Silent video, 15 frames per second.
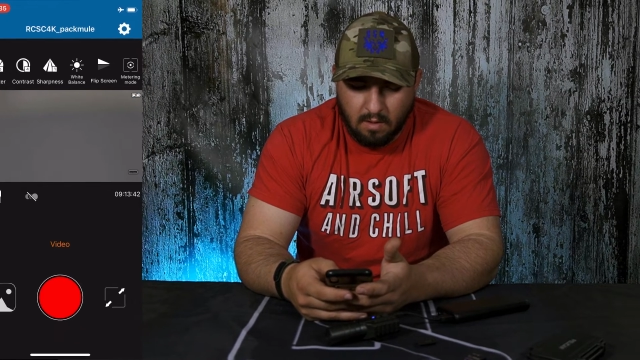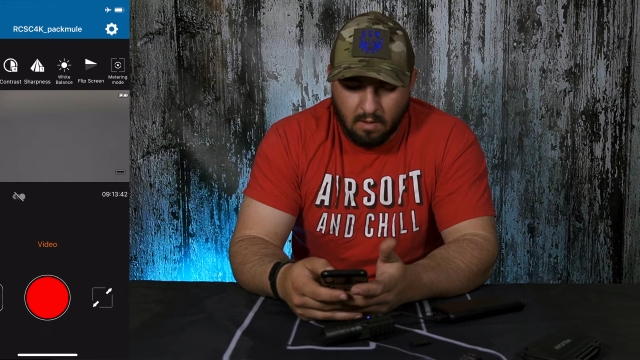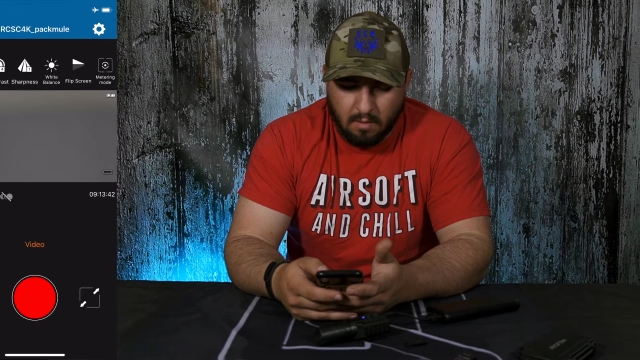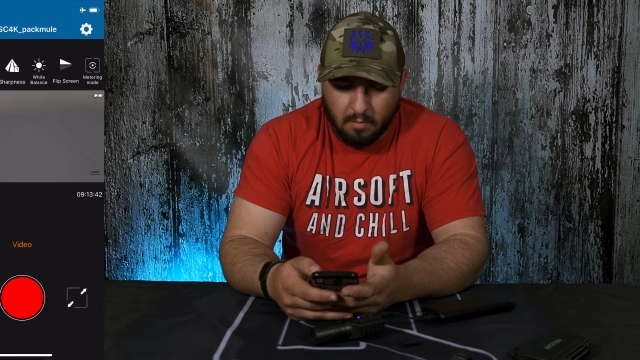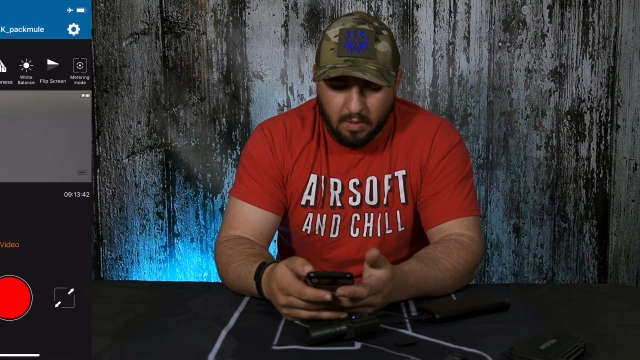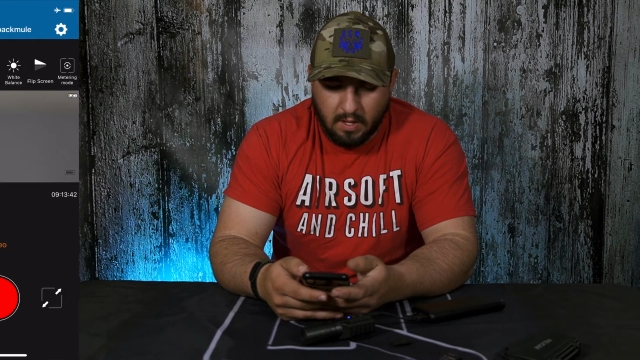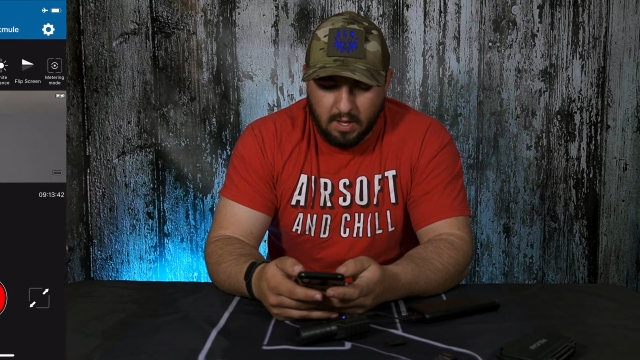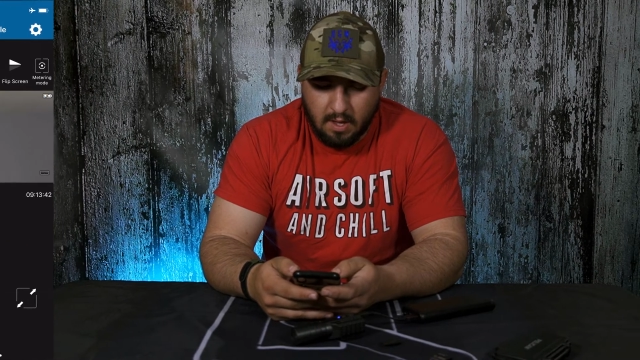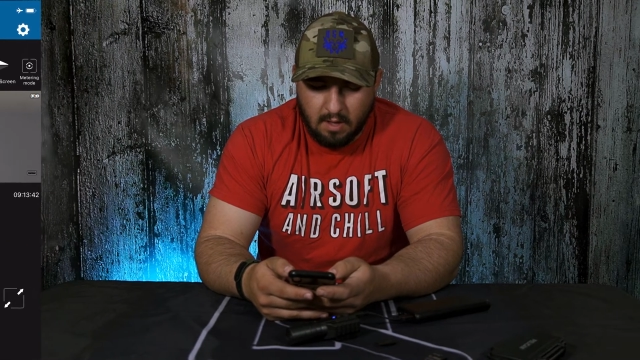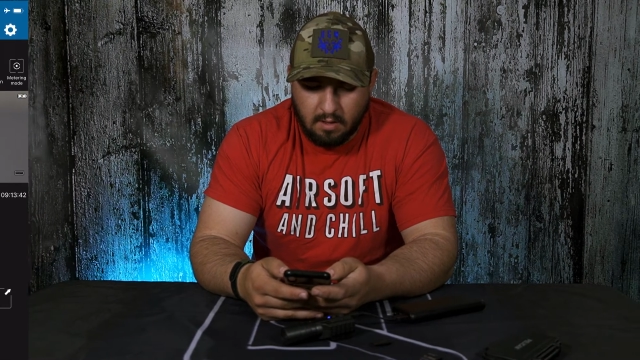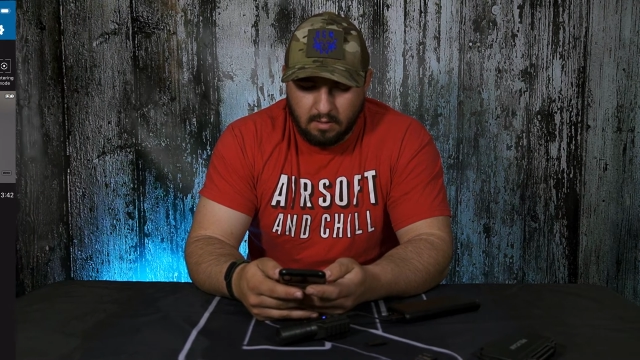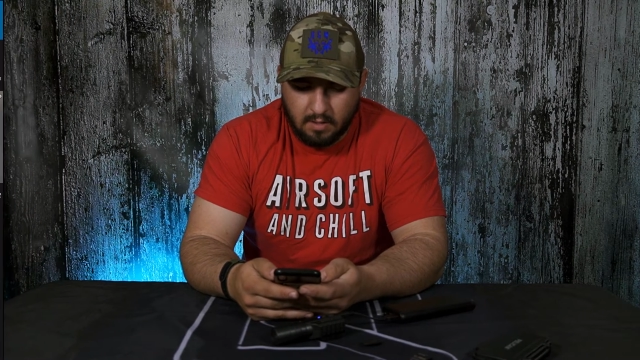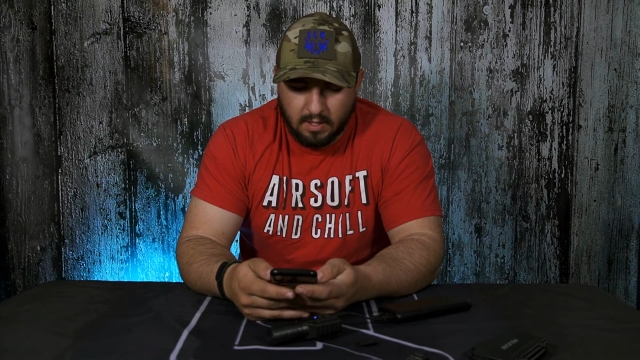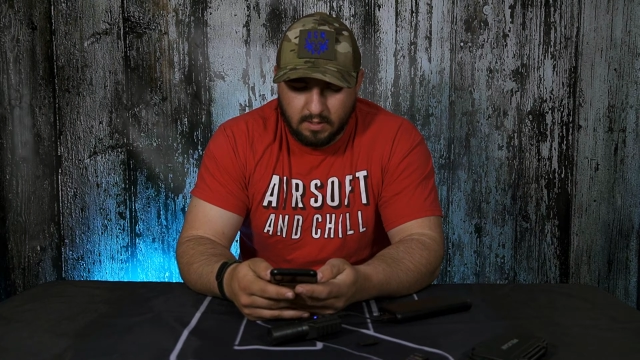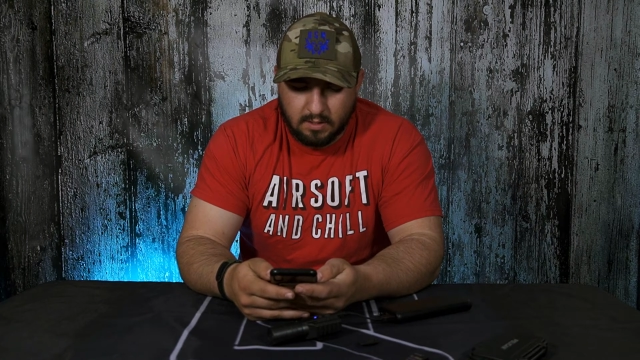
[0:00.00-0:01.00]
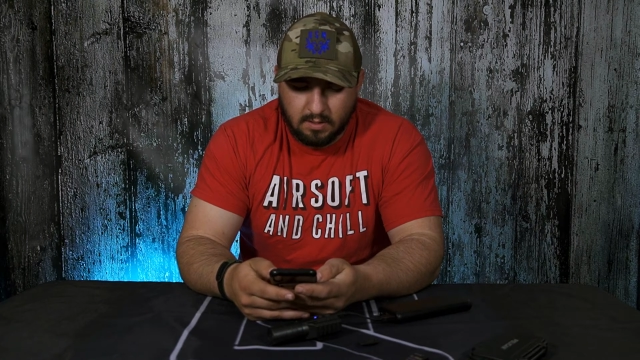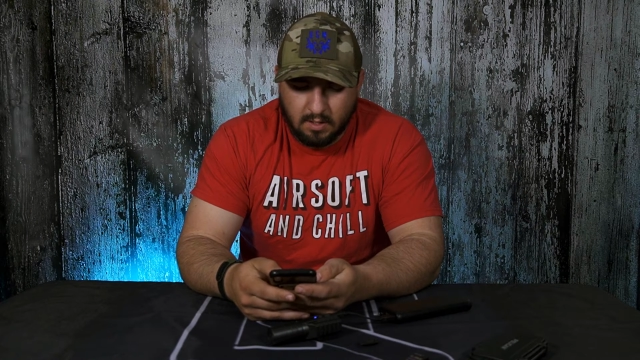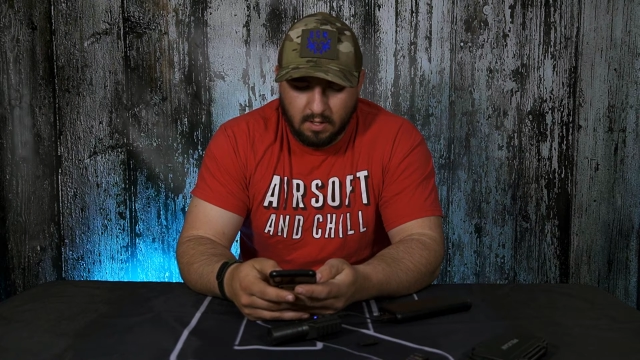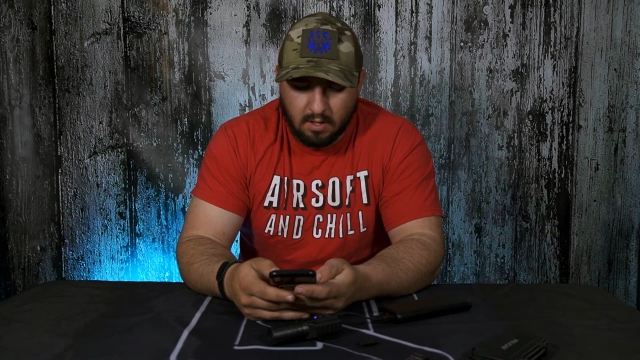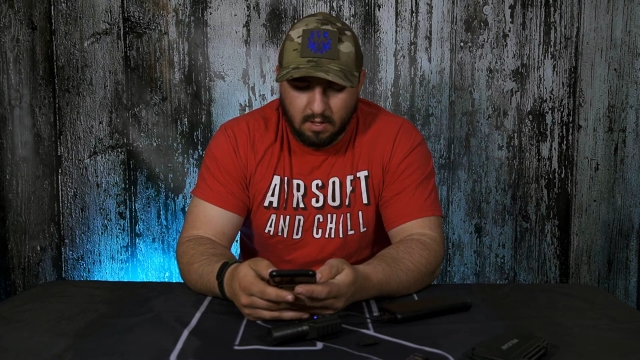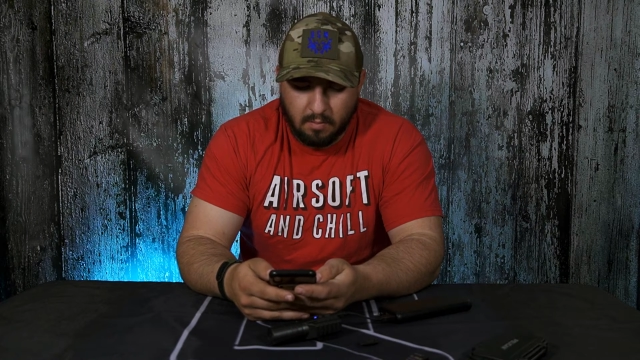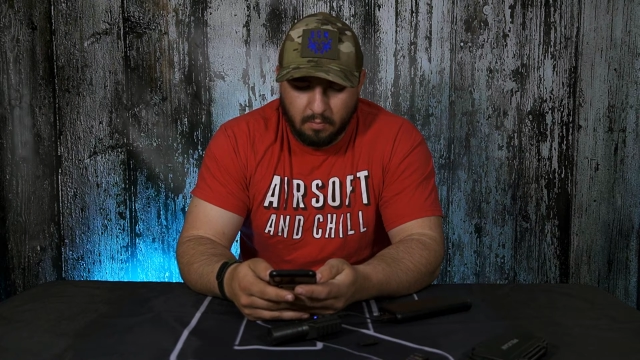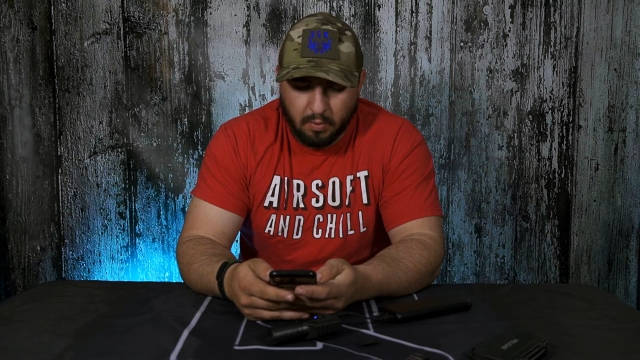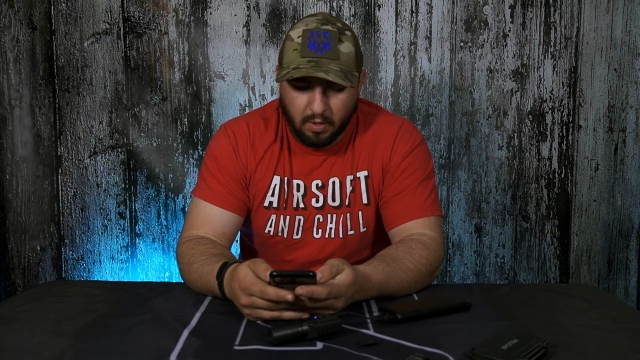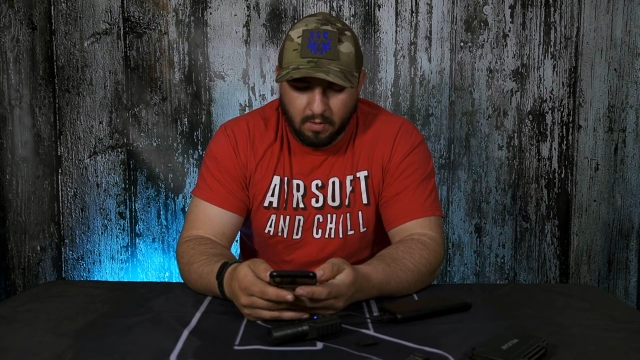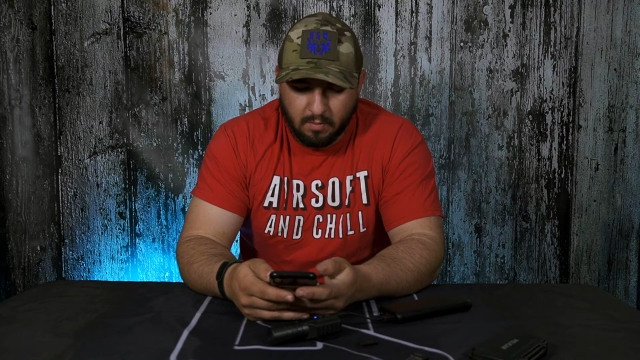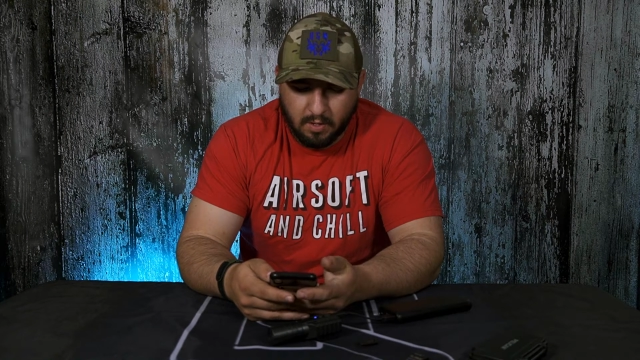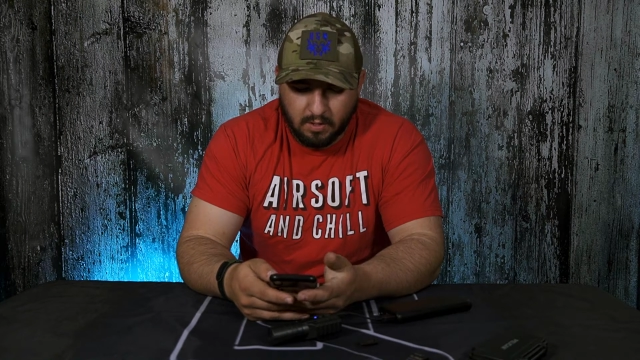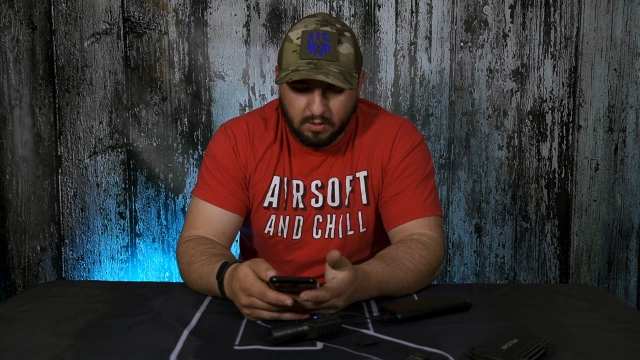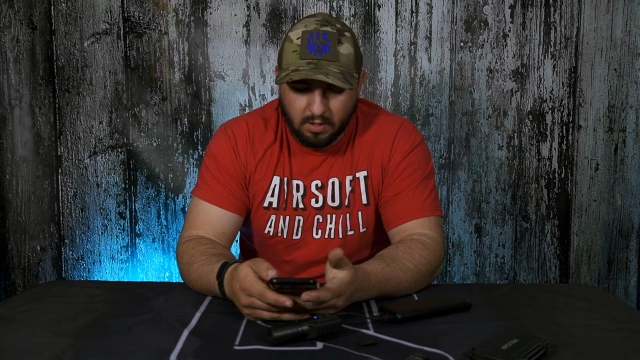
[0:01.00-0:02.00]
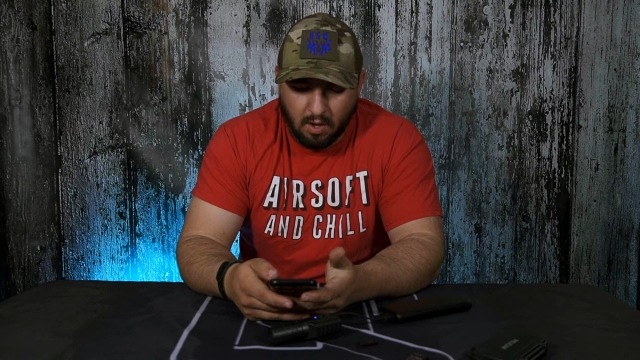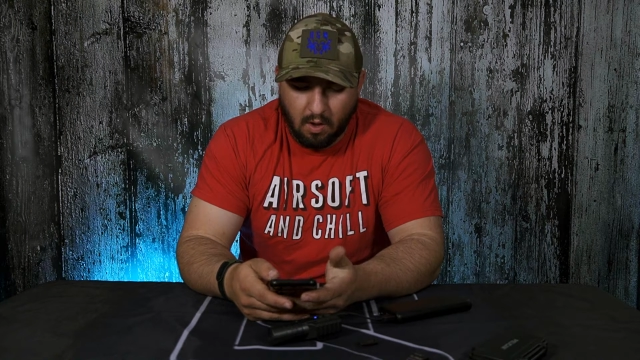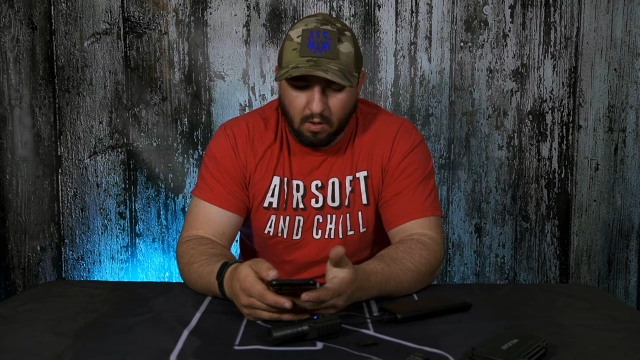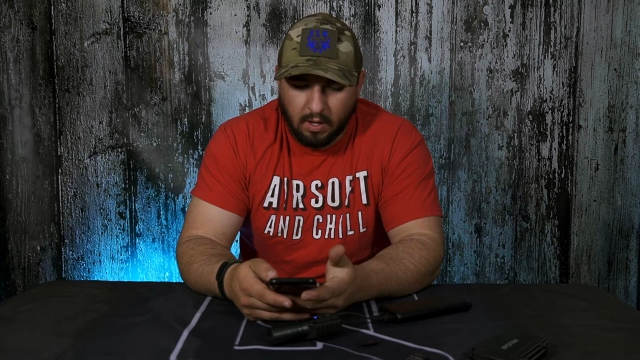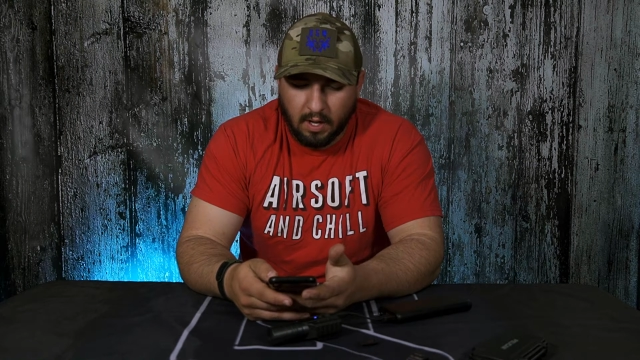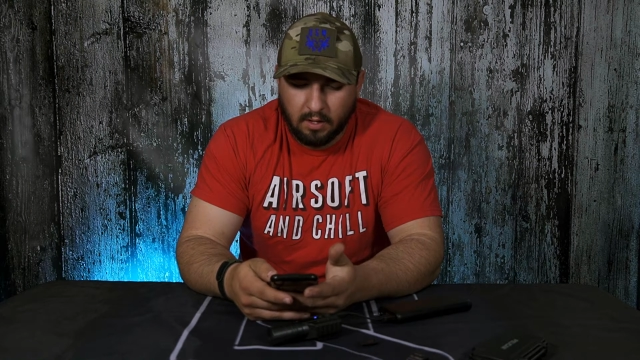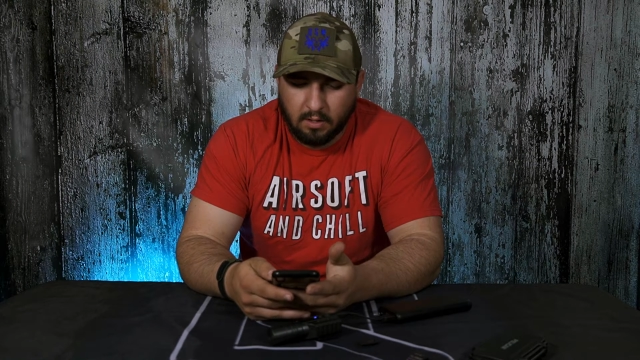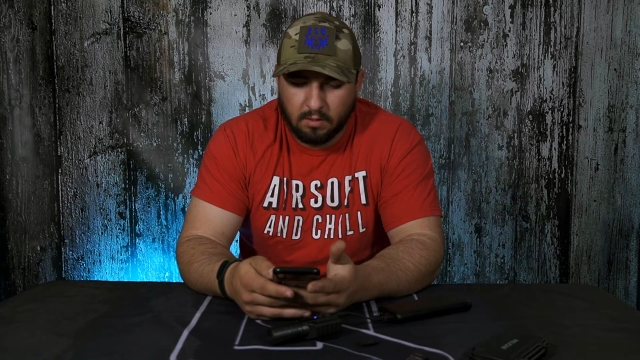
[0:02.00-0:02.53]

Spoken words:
But yeah, that's pretty much all I do.